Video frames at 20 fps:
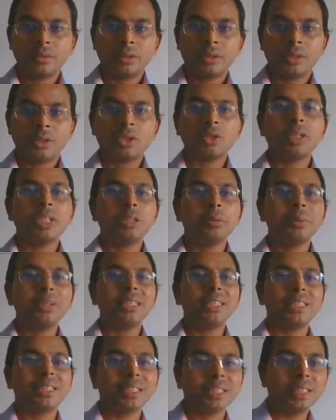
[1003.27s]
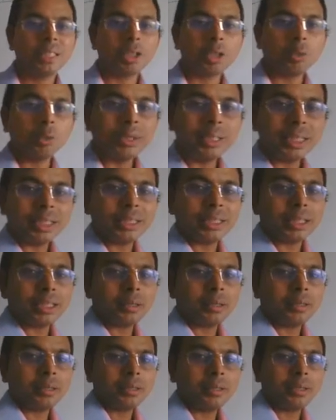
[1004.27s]
So let me discuss the chromatic
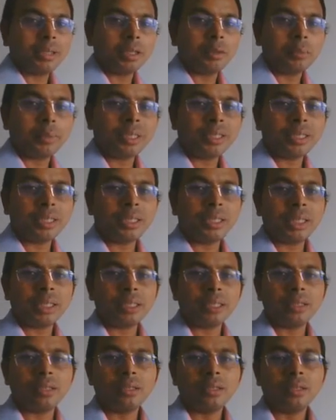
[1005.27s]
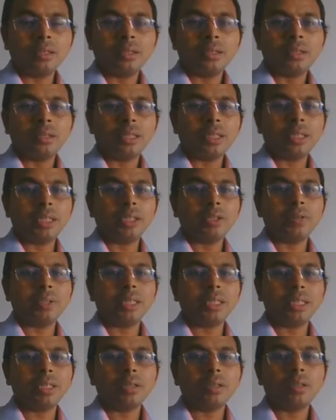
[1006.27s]
dispersion and the
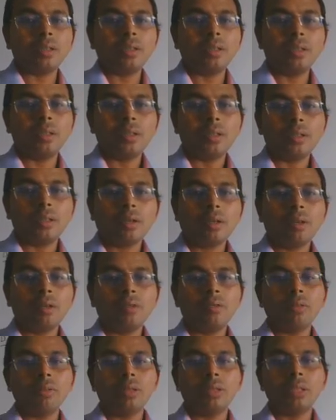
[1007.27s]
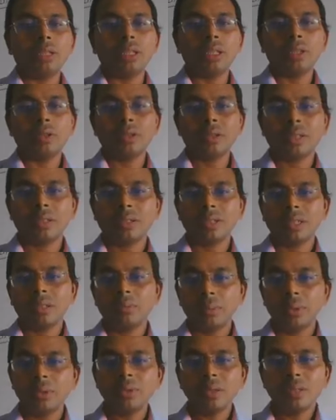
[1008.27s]
equation, how the equations
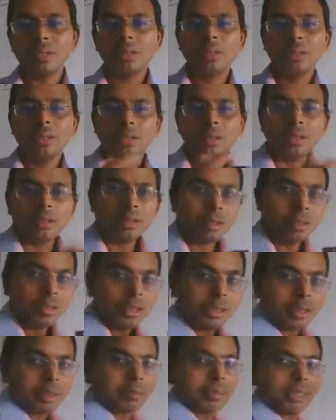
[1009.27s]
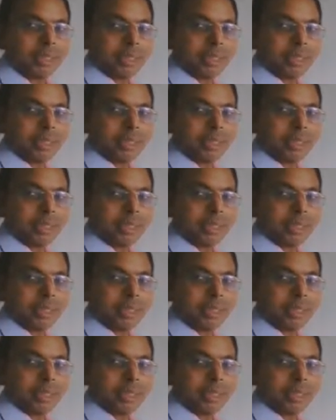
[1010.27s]
are built step by